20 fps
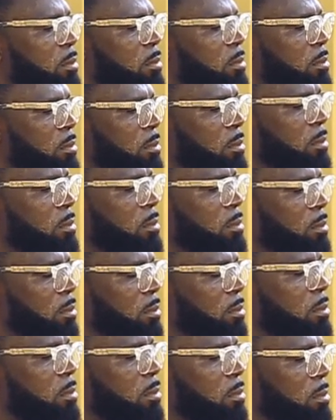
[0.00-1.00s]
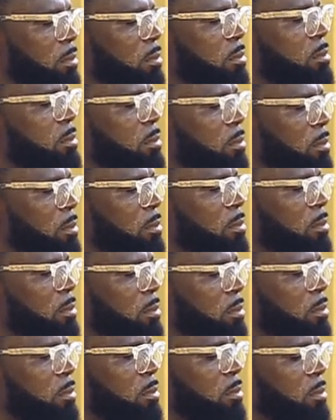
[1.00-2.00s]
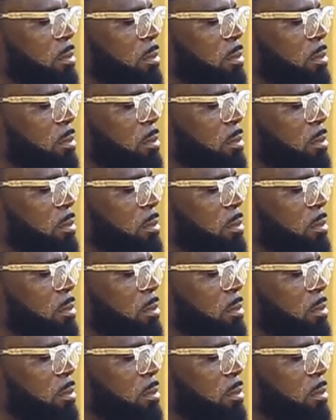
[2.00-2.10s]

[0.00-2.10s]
[no speech]